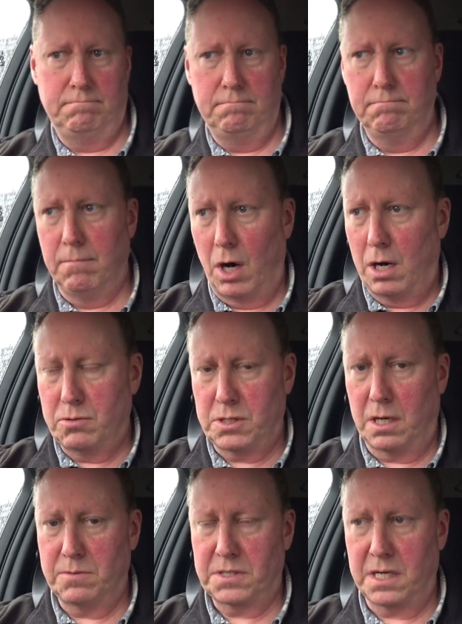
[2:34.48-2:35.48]
miles
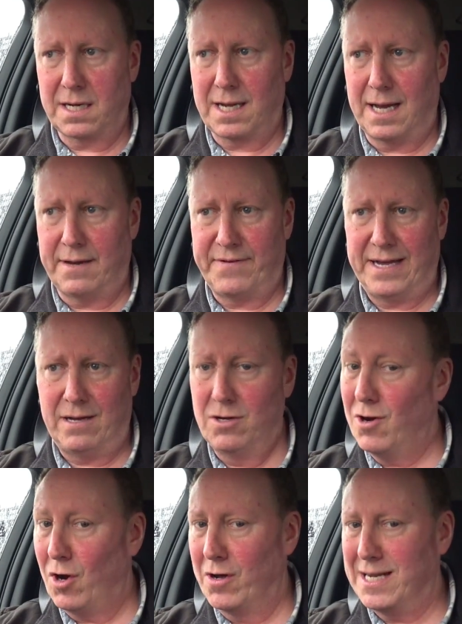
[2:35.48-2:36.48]
I was going to cover
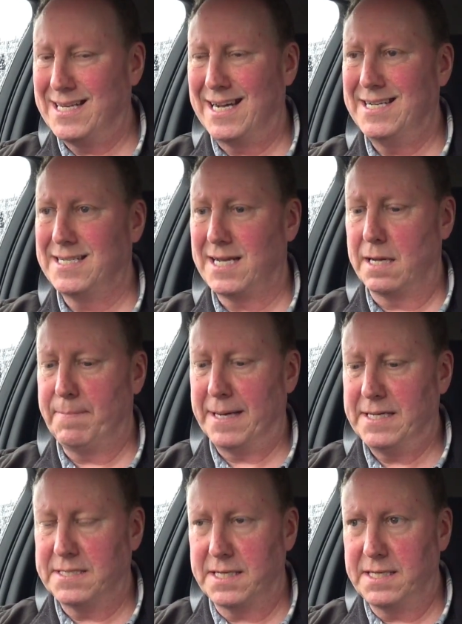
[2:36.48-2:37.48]
on a day-to-day
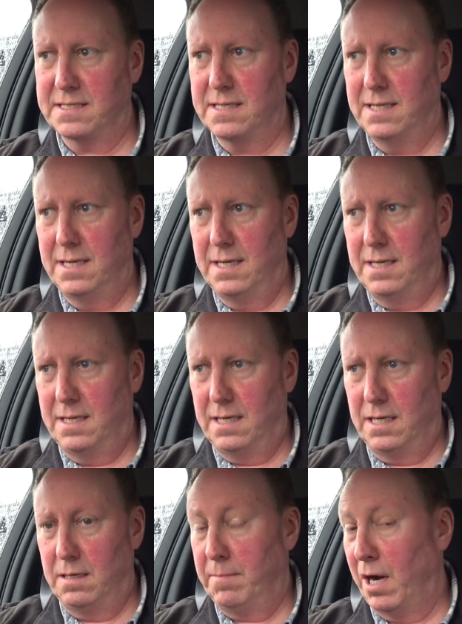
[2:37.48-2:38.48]
basis
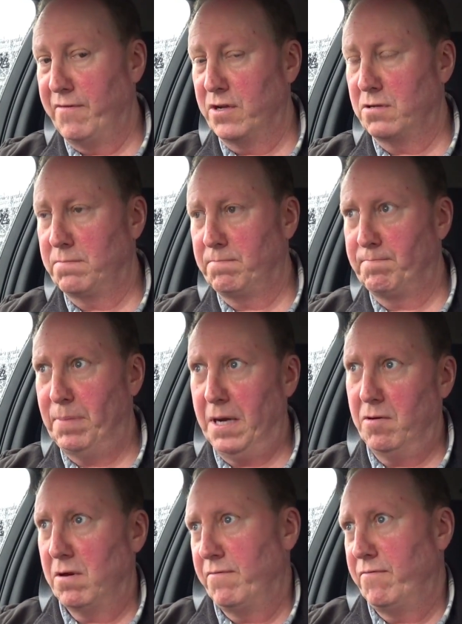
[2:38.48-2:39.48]
over the
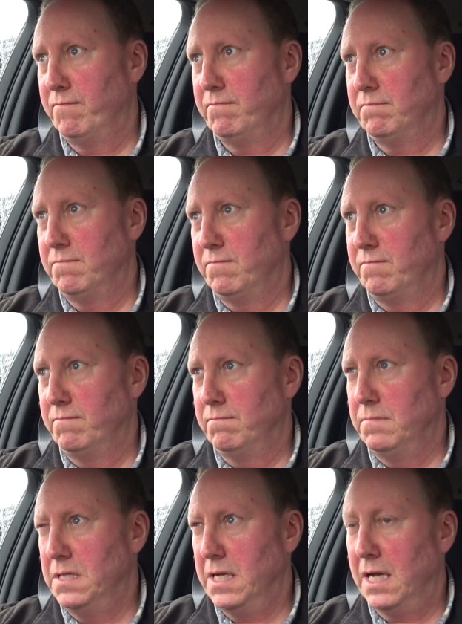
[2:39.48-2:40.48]
period of
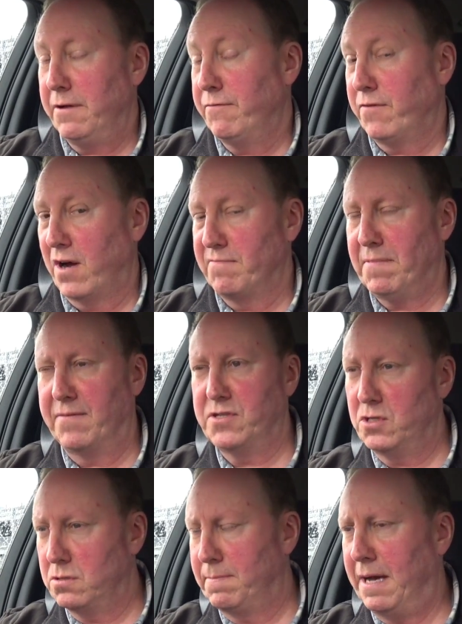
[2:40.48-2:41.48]
nearly 5 months. It
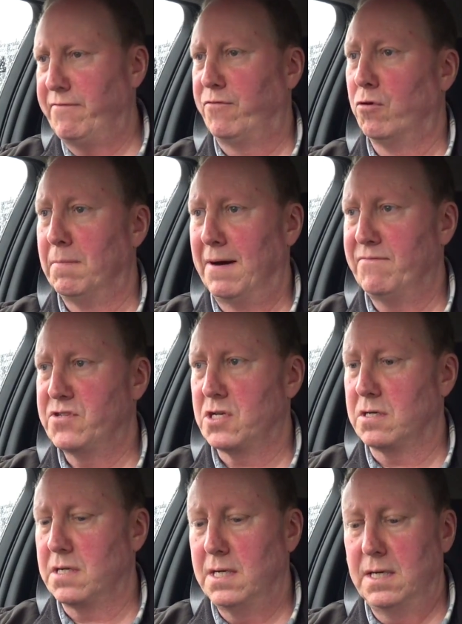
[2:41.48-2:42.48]
was about 4 months
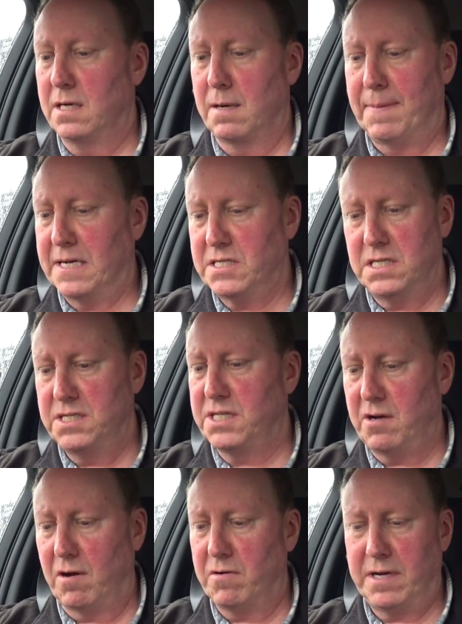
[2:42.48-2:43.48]
odd, and I basically
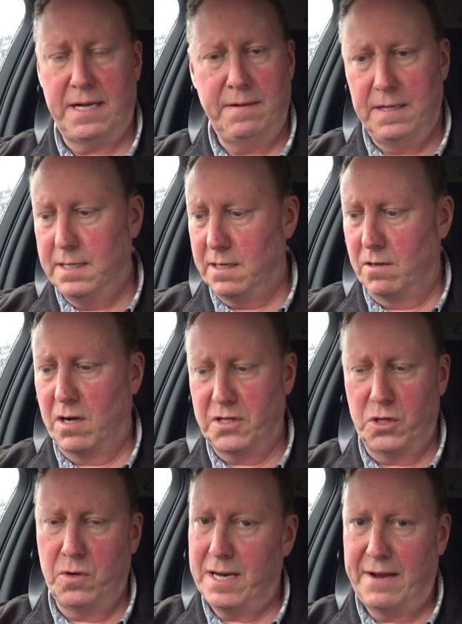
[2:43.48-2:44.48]
zeroed it, and I
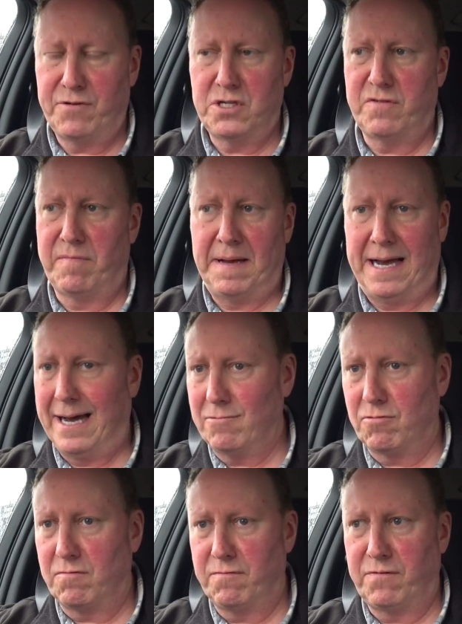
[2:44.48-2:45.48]
do an average of about
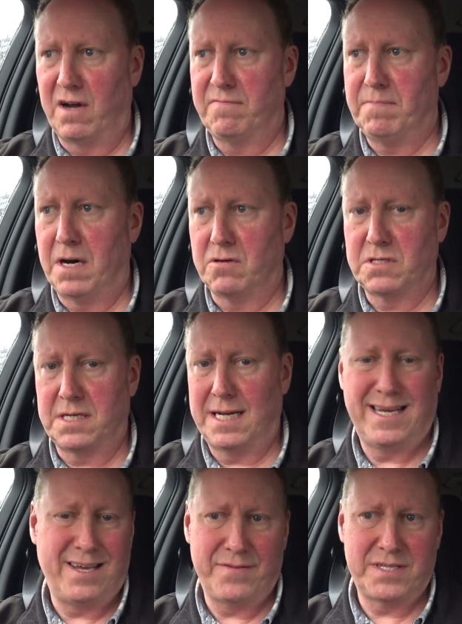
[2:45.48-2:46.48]
105 miles a day,
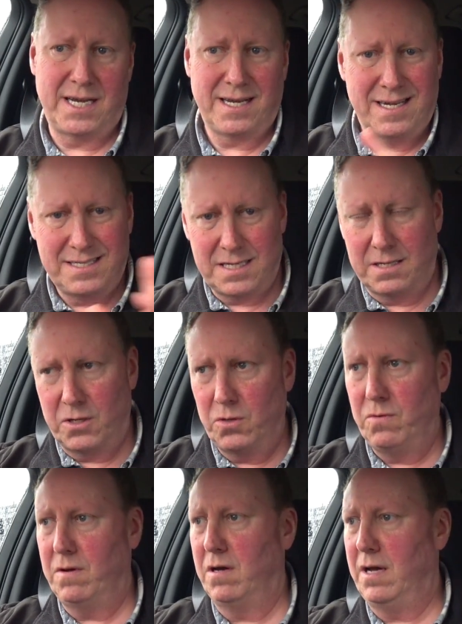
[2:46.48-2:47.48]
give or take, unless I
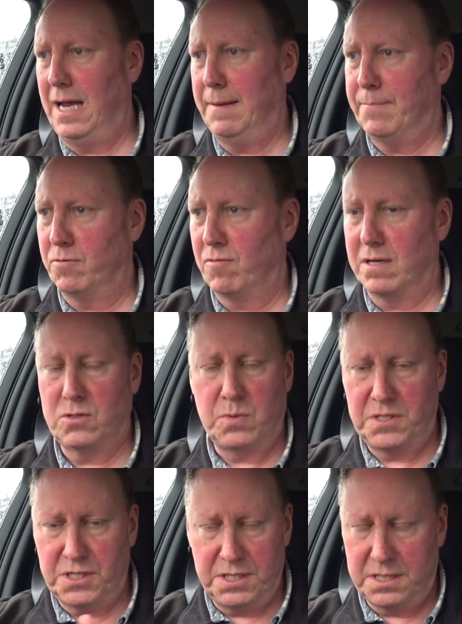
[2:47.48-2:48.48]
do airport runs,
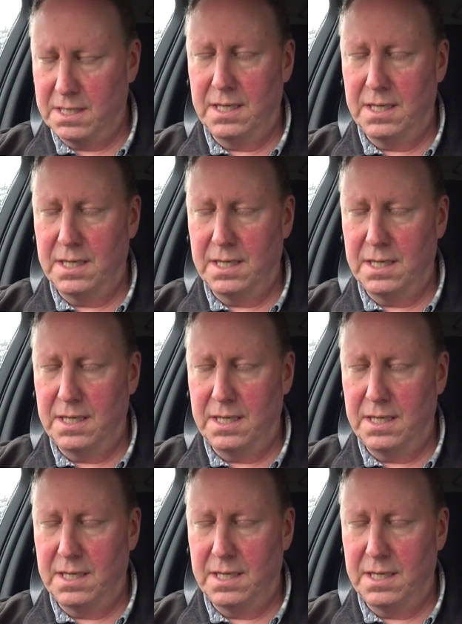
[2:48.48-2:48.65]
which is